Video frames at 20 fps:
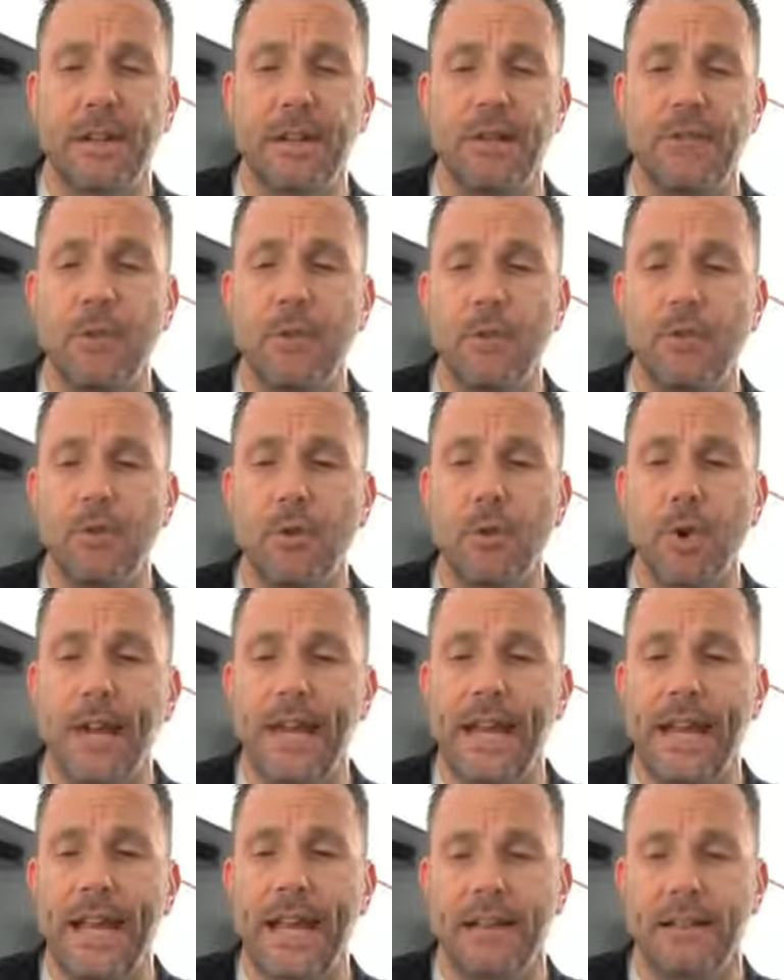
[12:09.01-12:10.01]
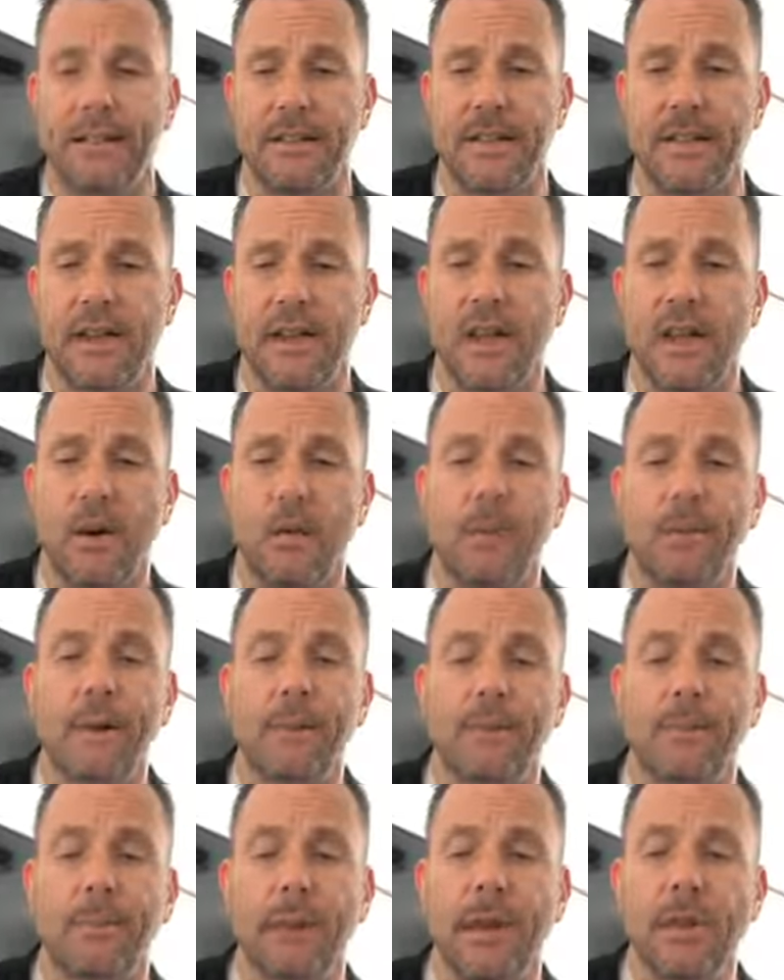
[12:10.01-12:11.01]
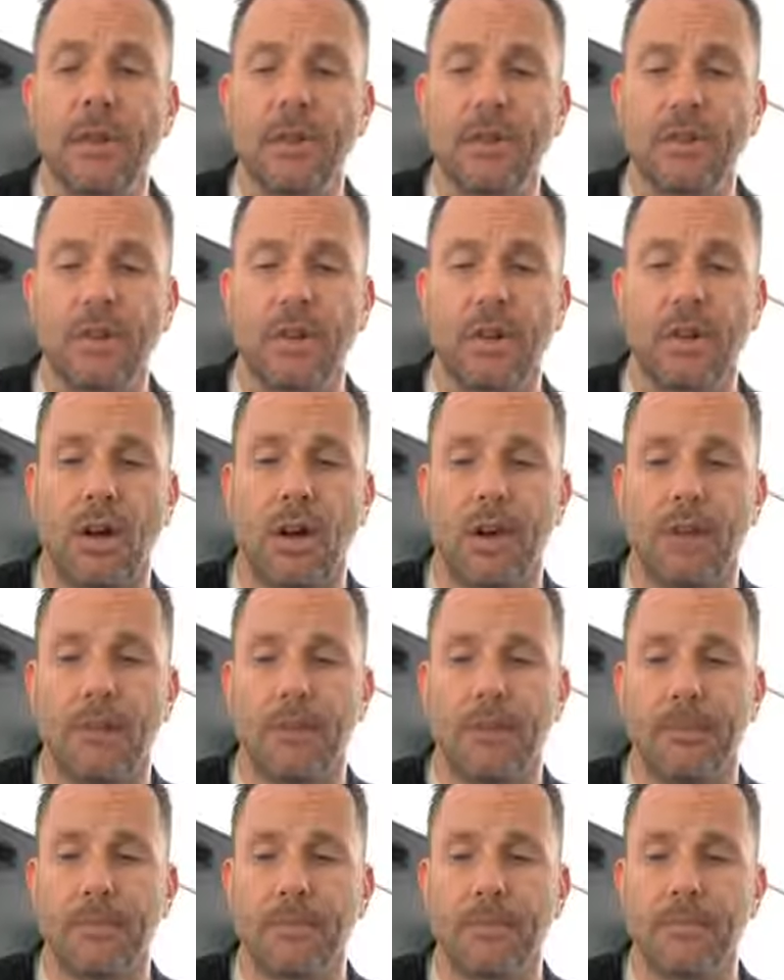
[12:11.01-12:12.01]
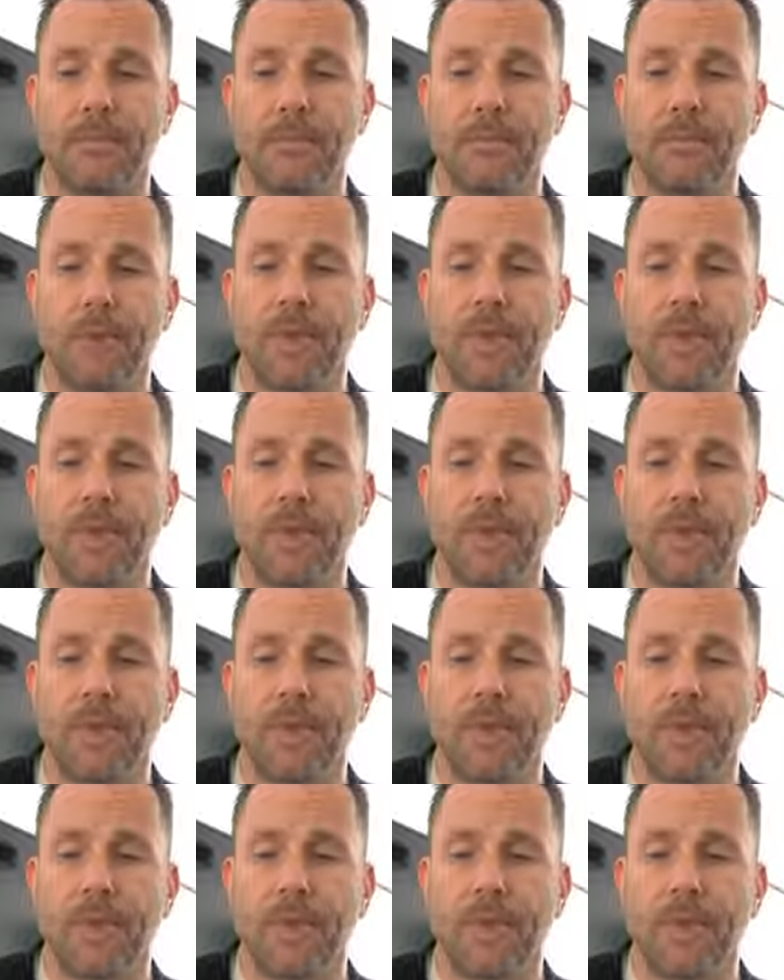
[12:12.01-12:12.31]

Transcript: But in verse 48, when his parents saw him,